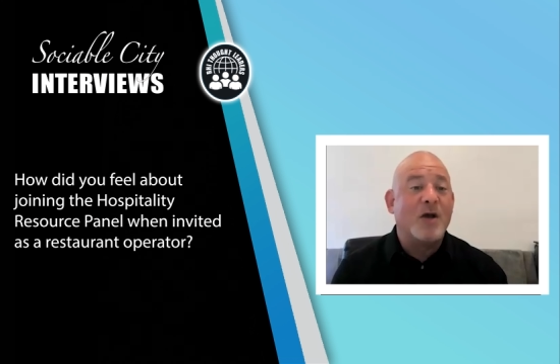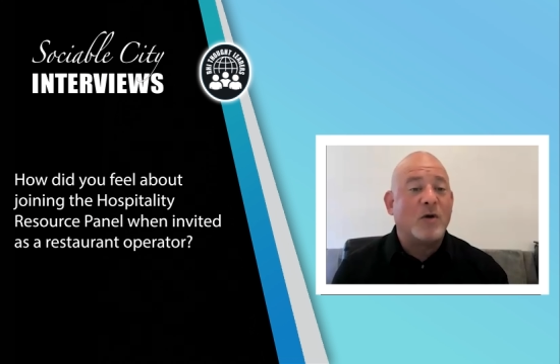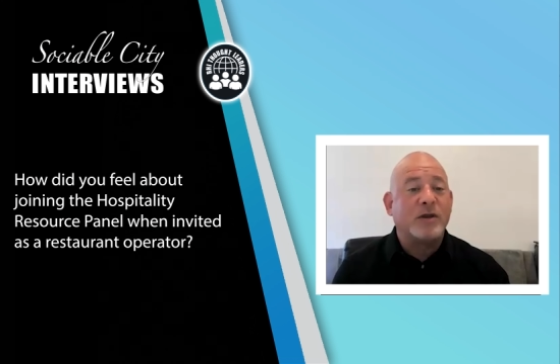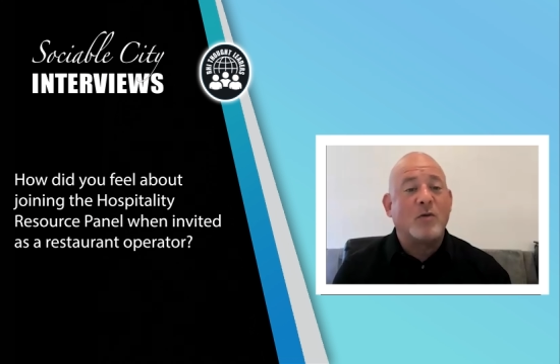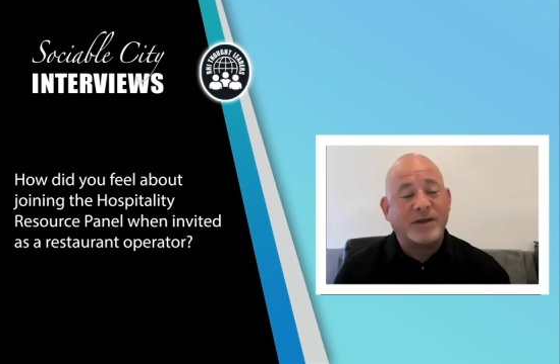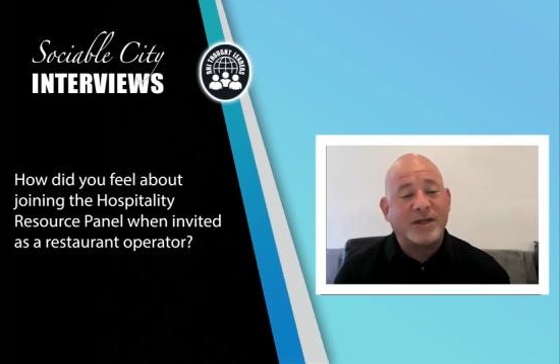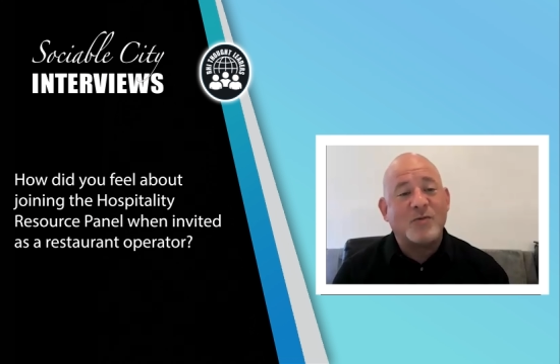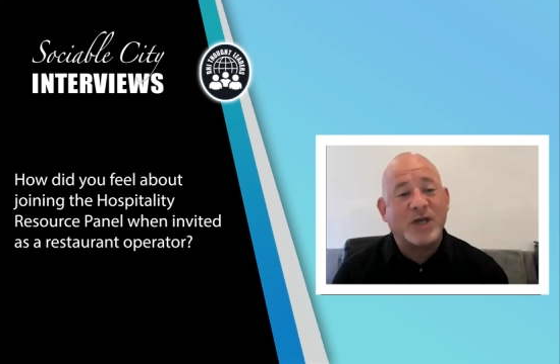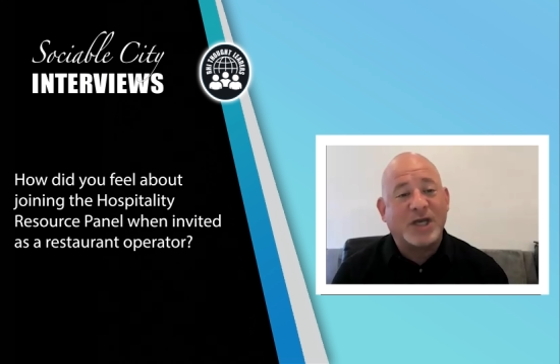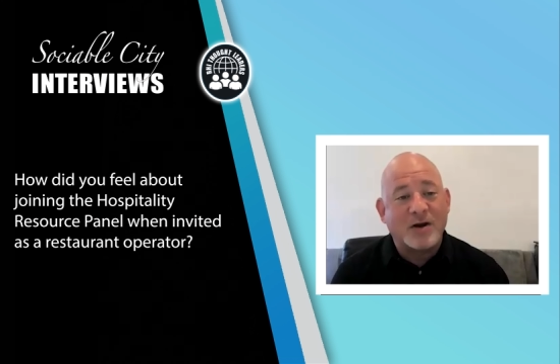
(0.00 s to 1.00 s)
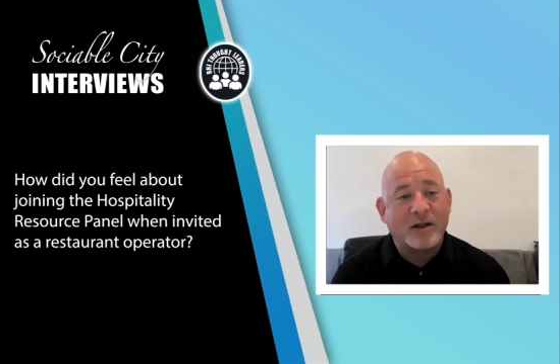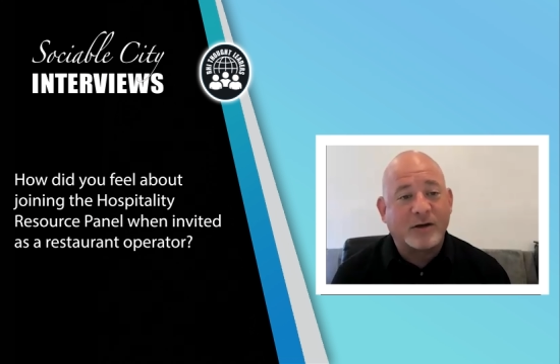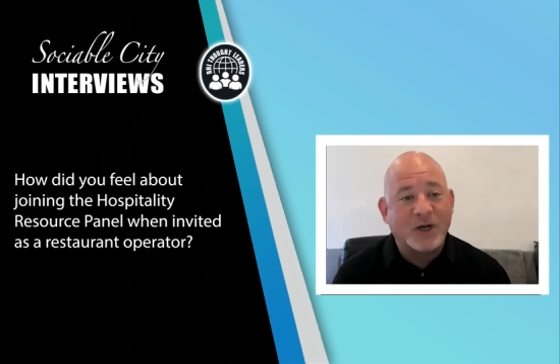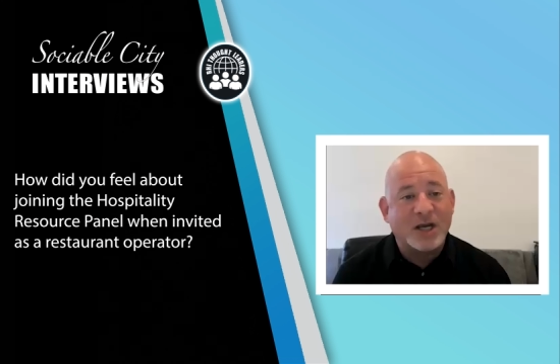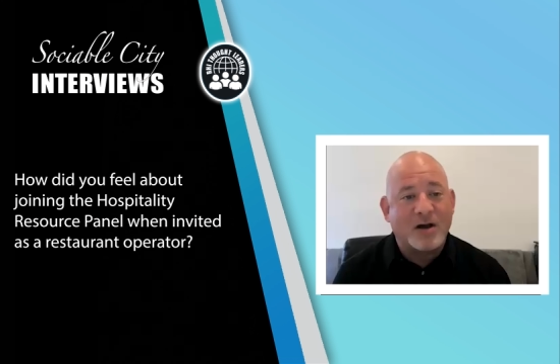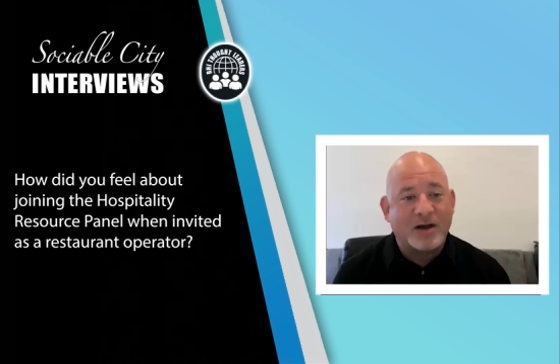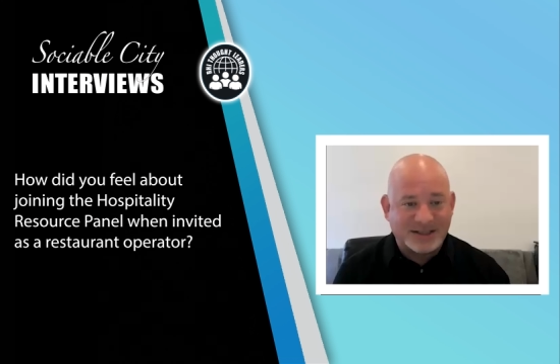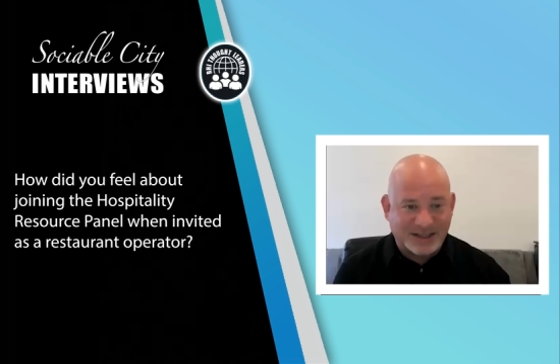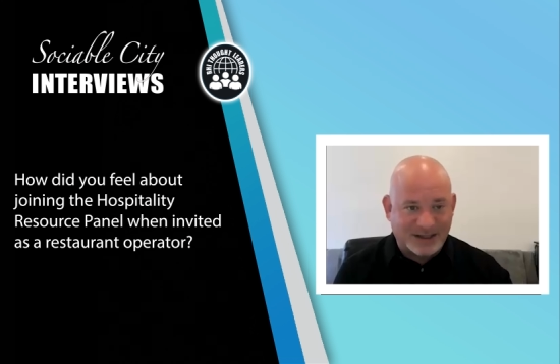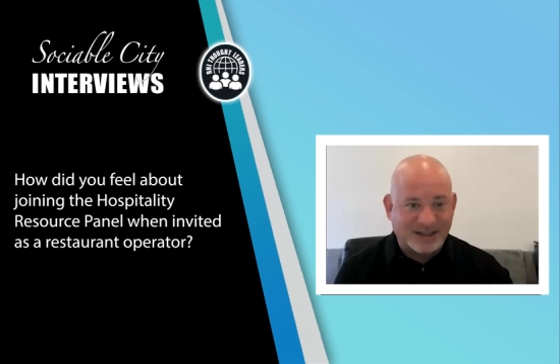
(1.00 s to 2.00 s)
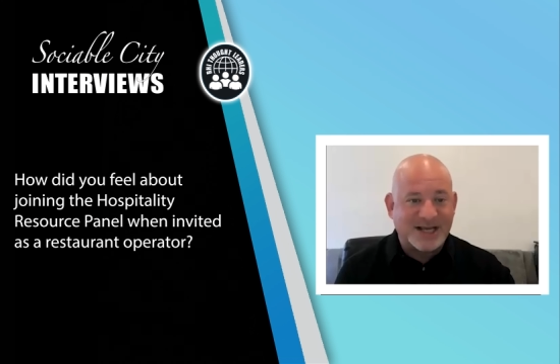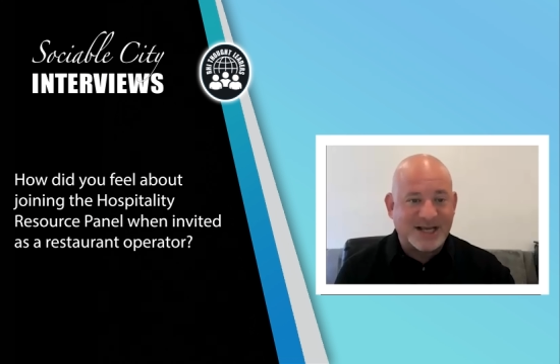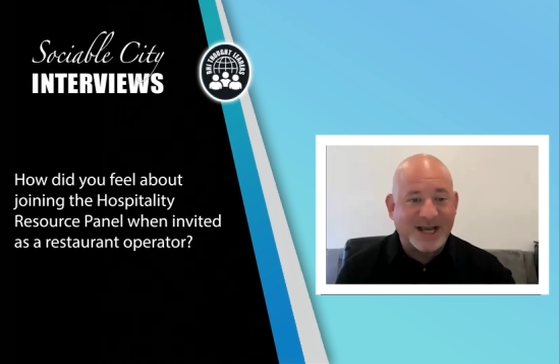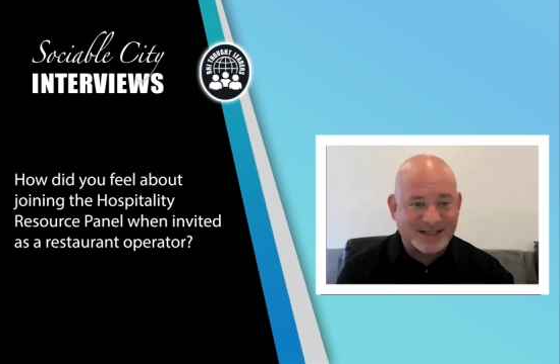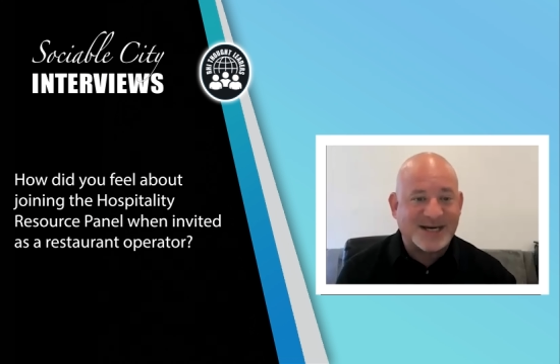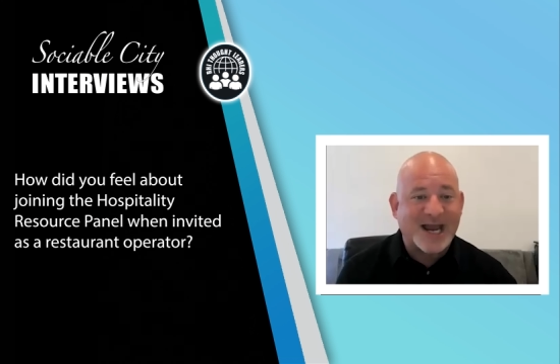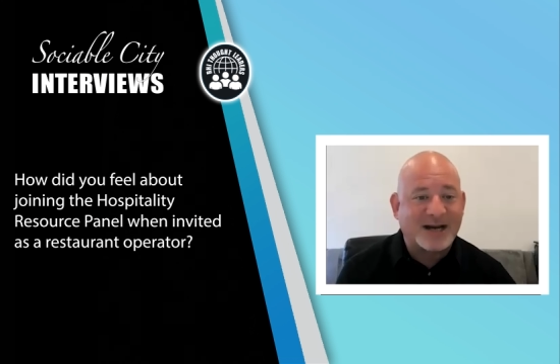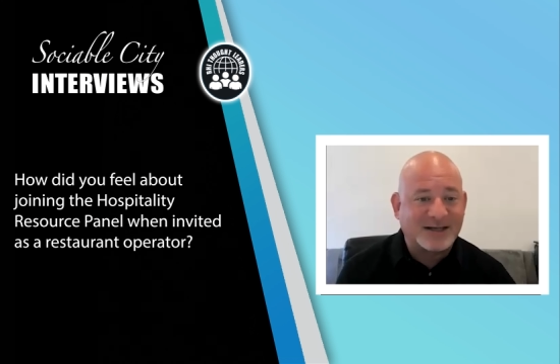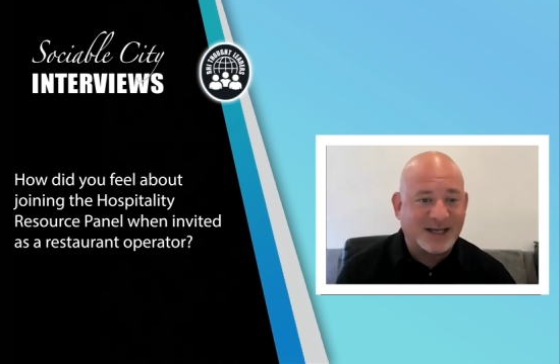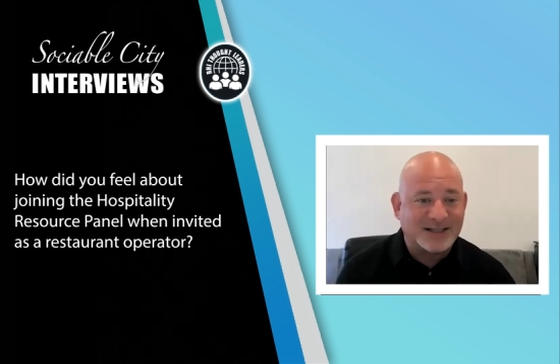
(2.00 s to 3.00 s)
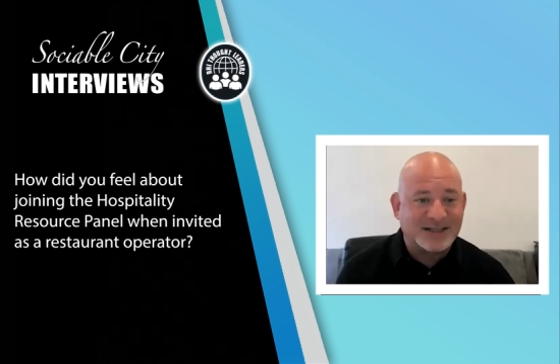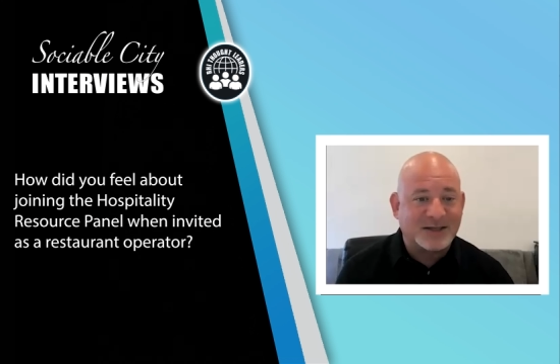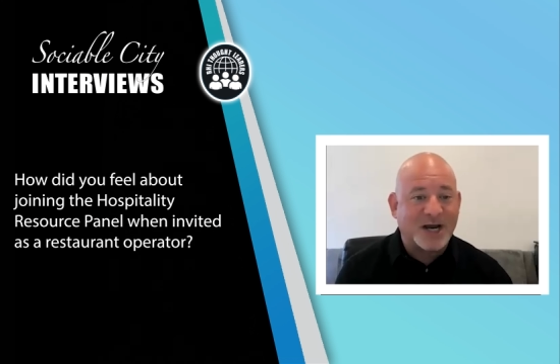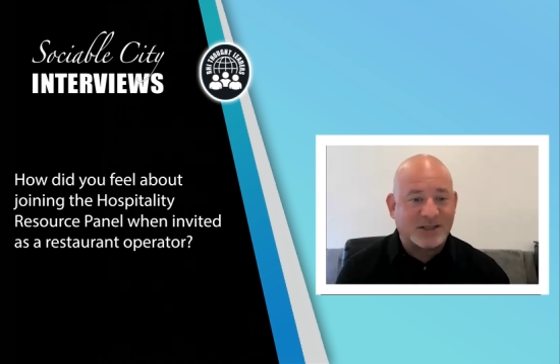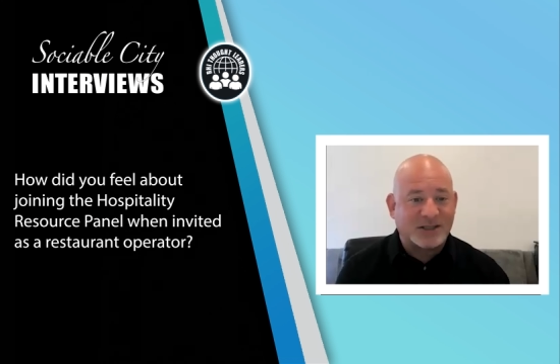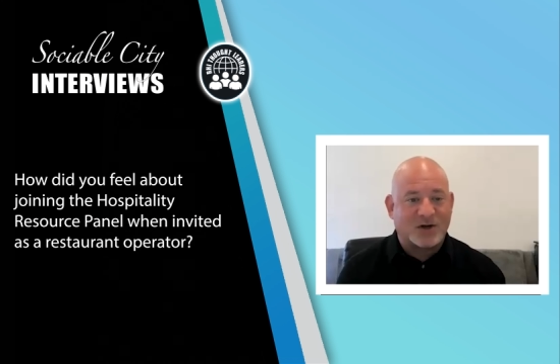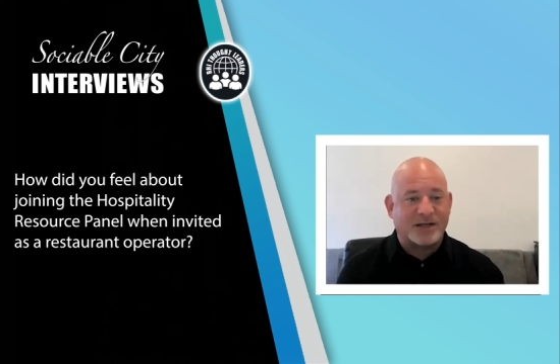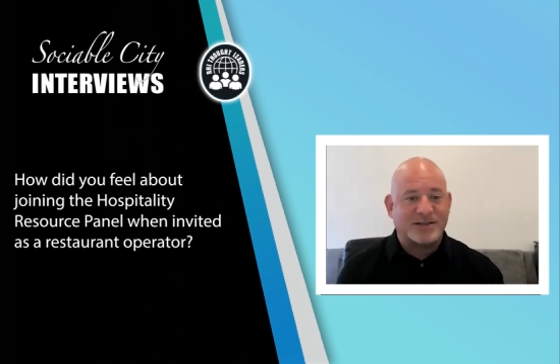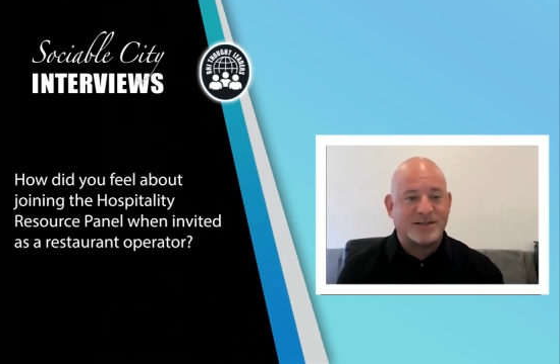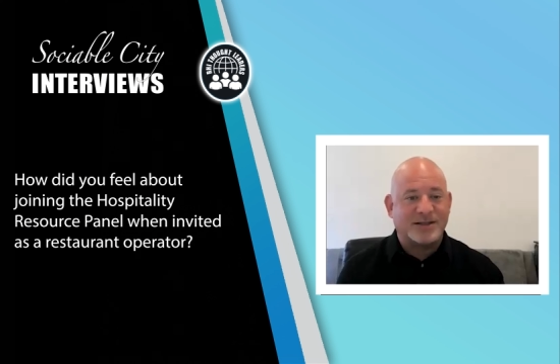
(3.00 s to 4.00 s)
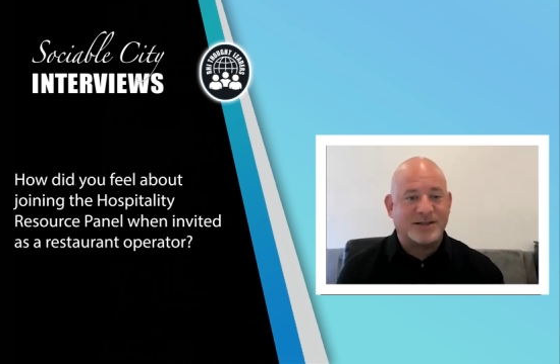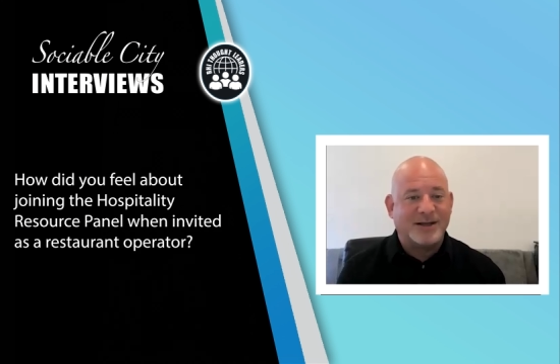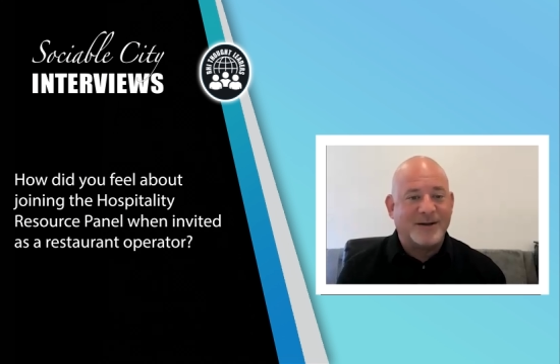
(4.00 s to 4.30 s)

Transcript: well, the one thing we can all agree on is that the deck is stacked against the restaurants.